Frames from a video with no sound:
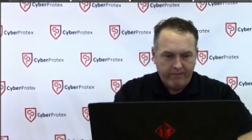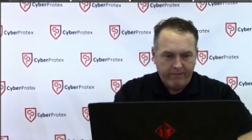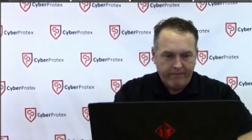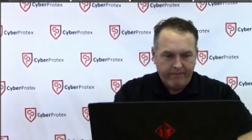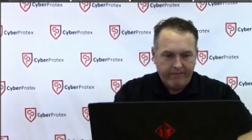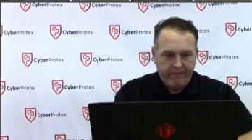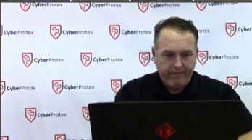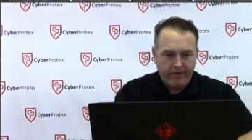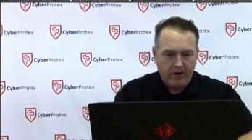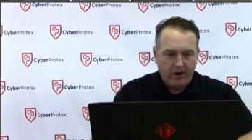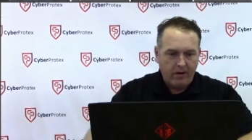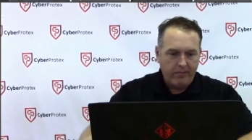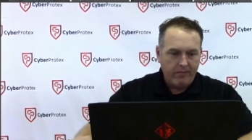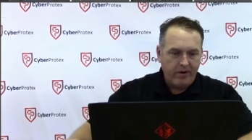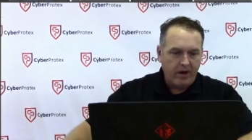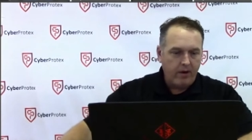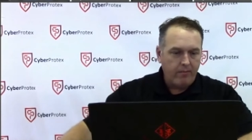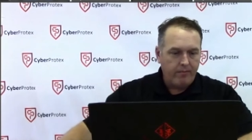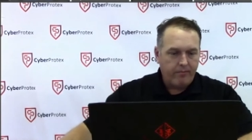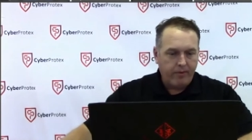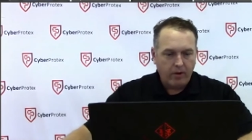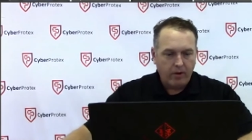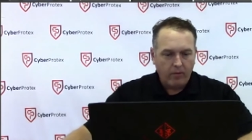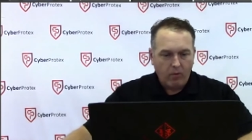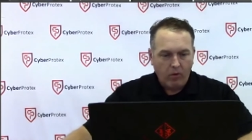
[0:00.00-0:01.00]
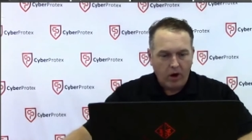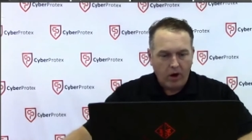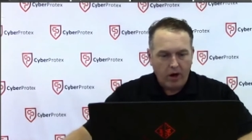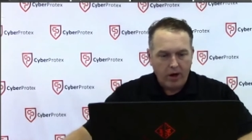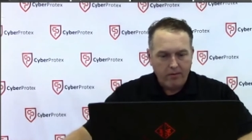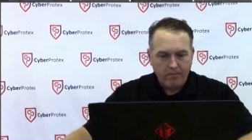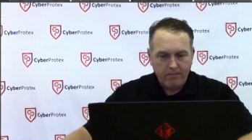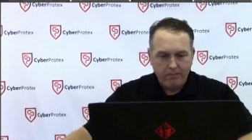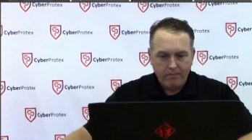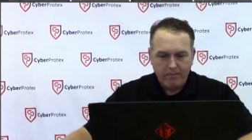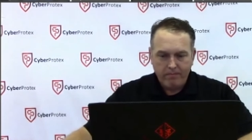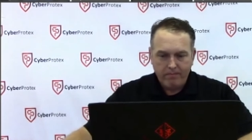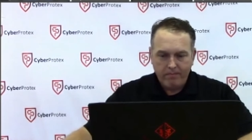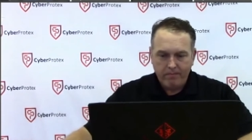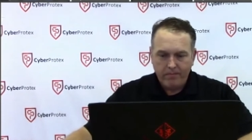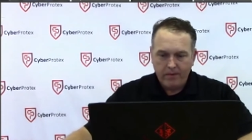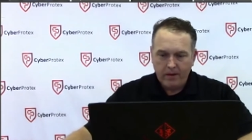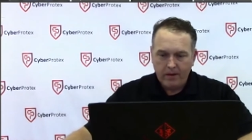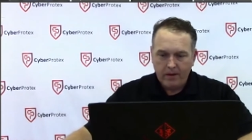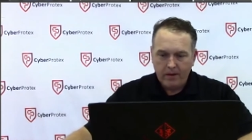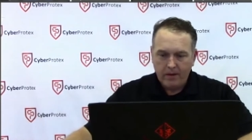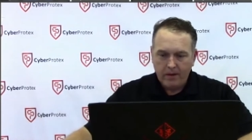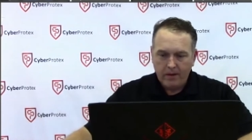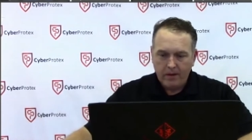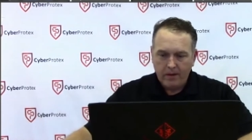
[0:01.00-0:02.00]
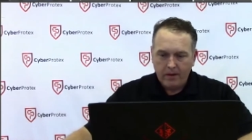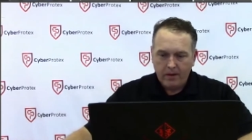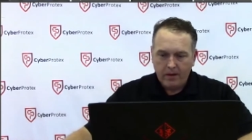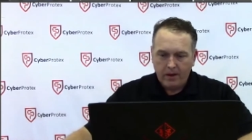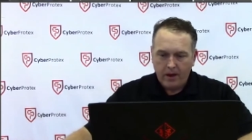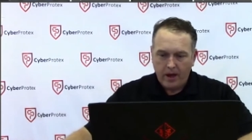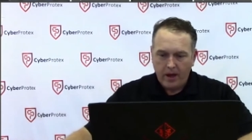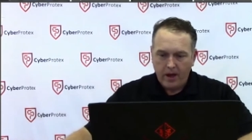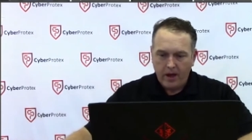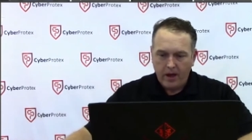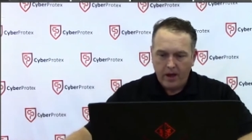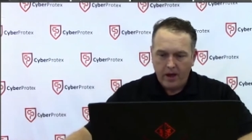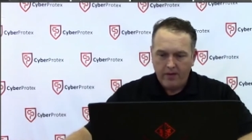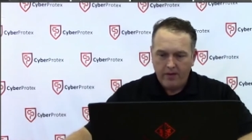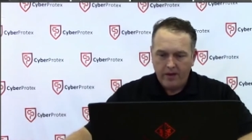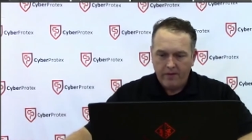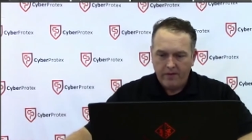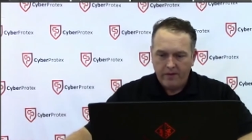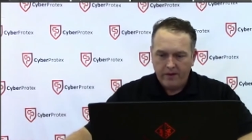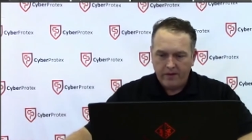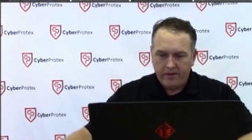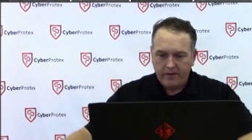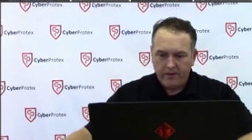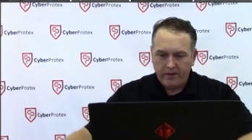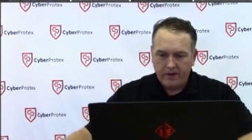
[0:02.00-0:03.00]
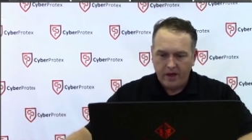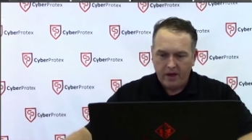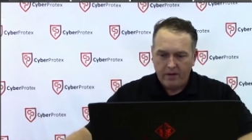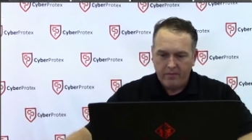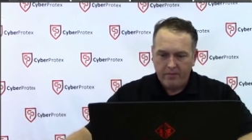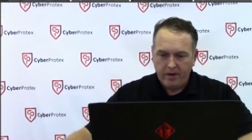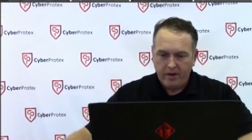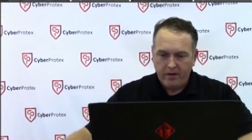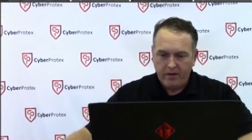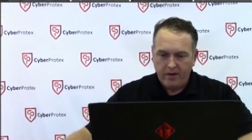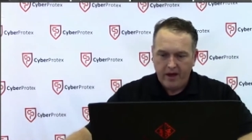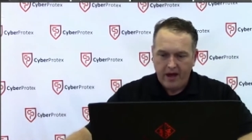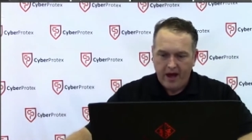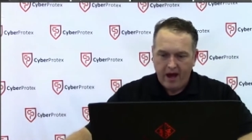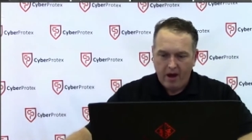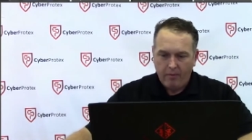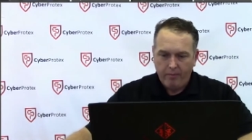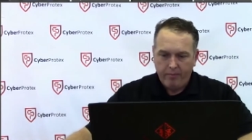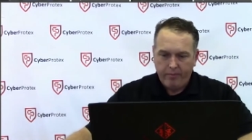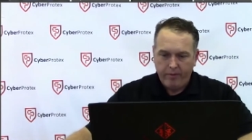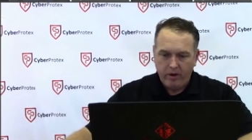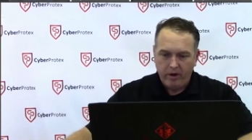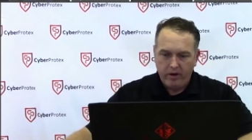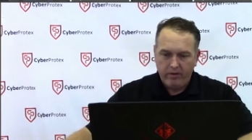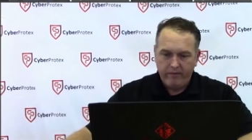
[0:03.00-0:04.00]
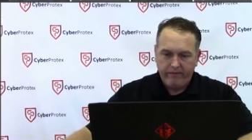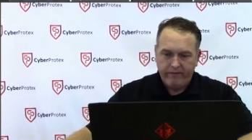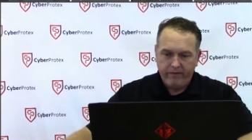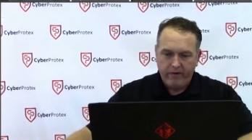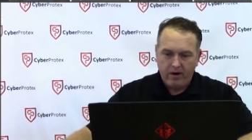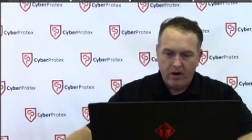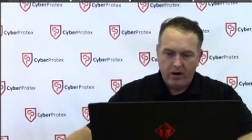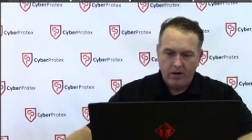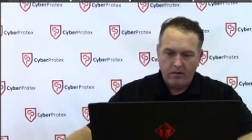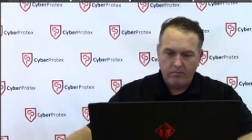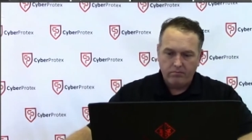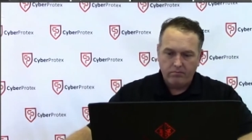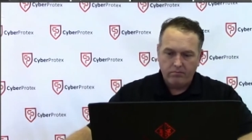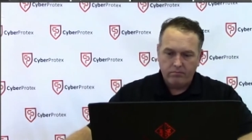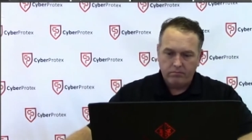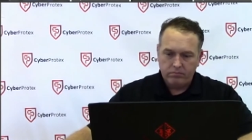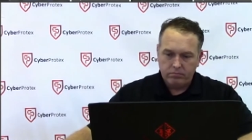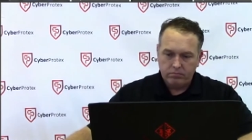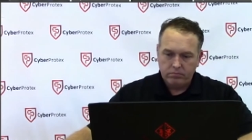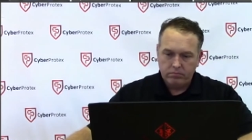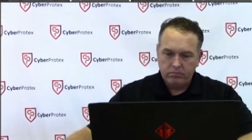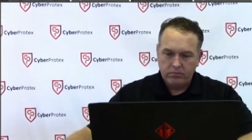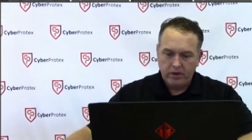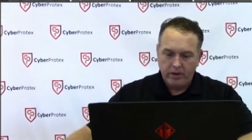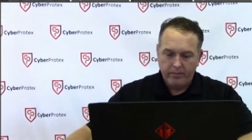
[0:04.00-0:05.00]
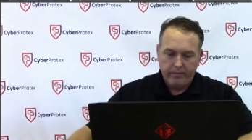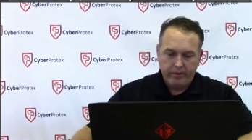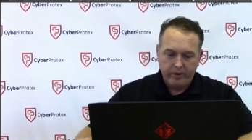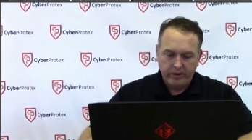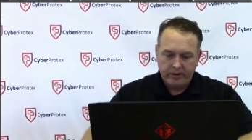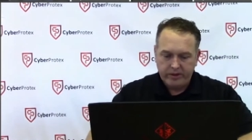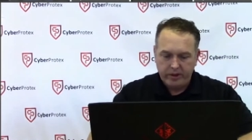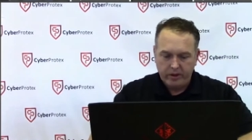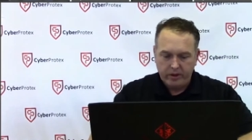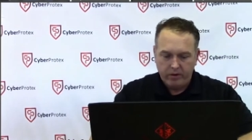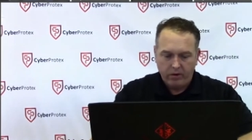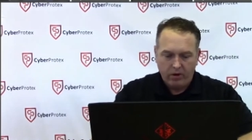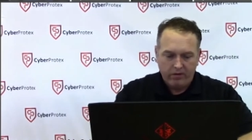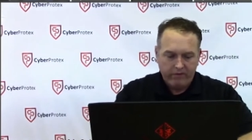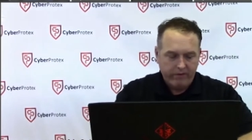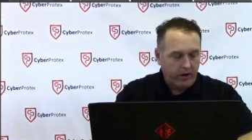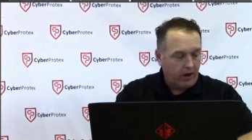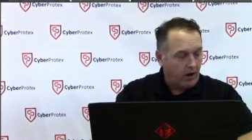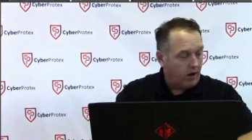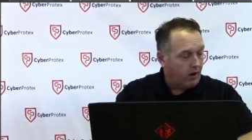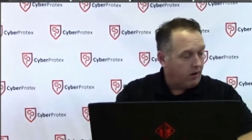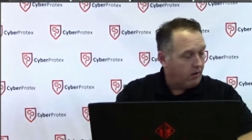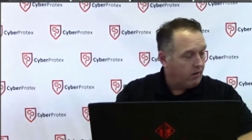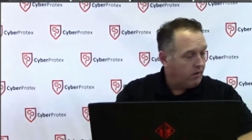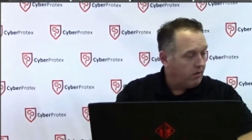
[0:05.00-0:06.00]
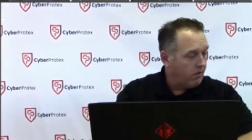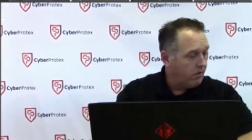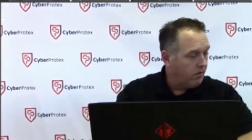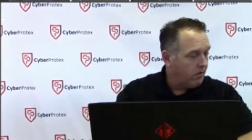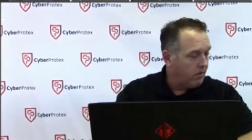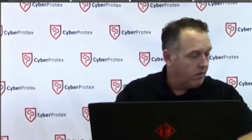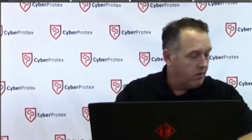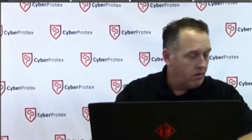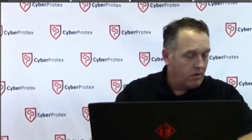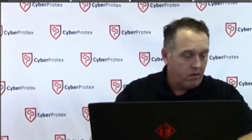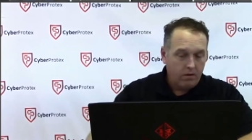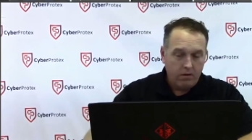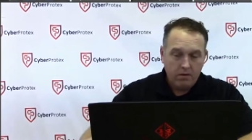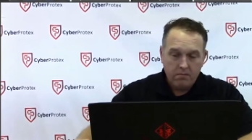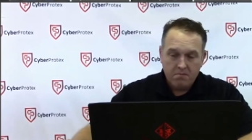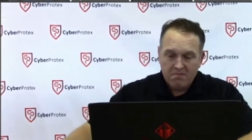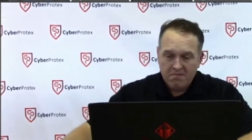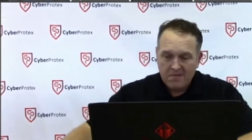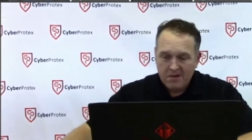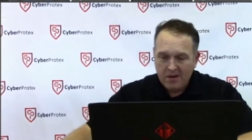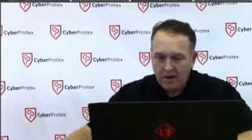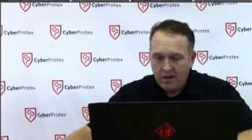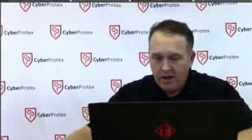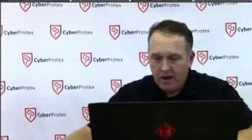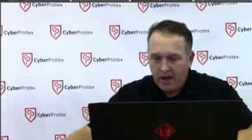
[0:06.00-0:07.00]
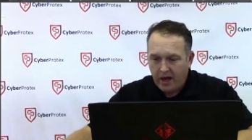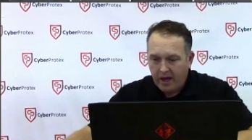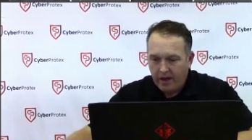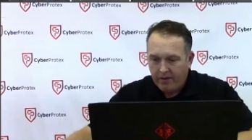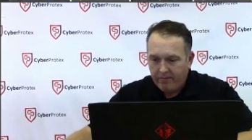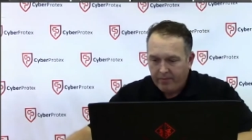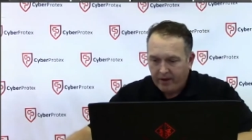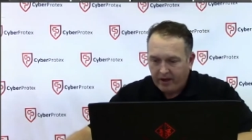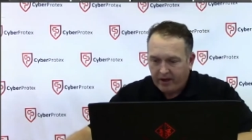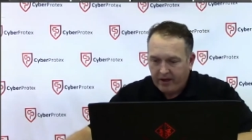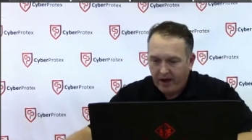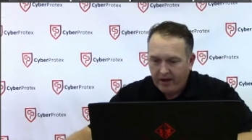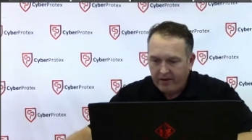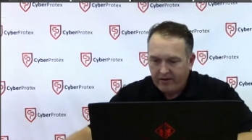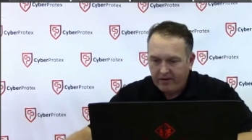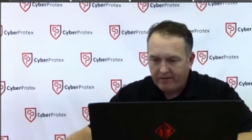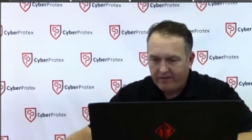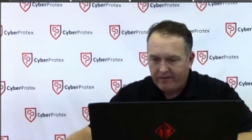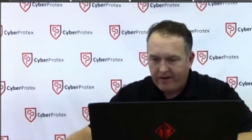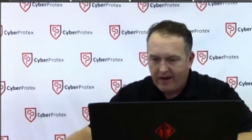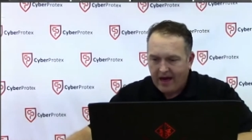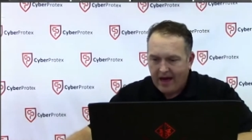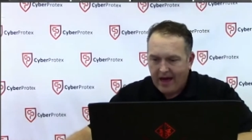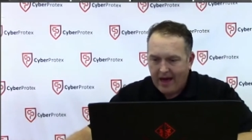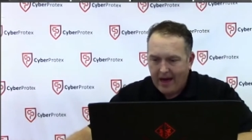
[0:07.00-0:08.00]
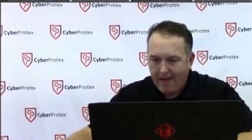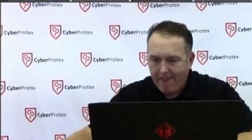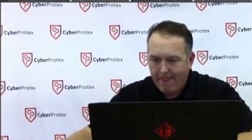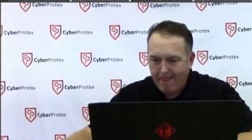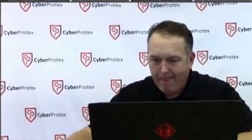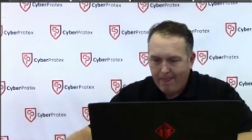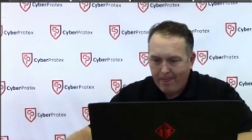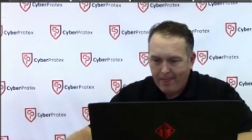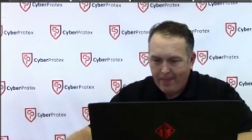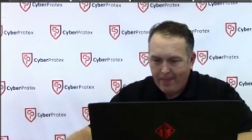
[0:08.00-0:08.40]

from input one. Right? And then this is going to be the output from input two over here. And because of that,